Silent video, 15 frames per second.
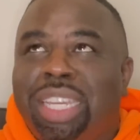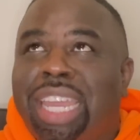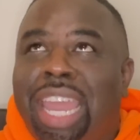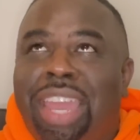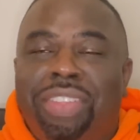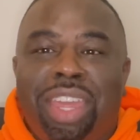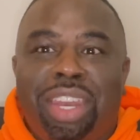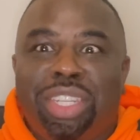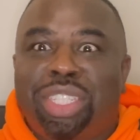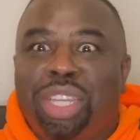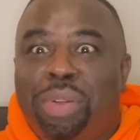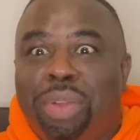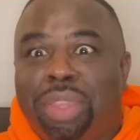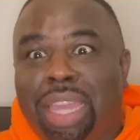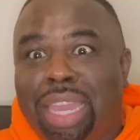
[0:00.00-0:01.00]
Again, they didn't
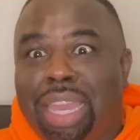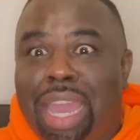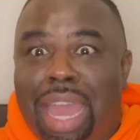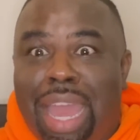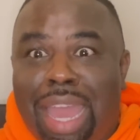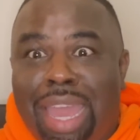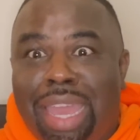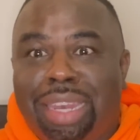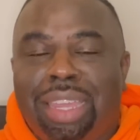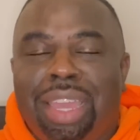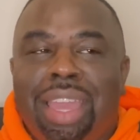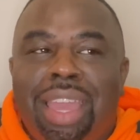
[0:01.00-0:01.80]
show it, thank God.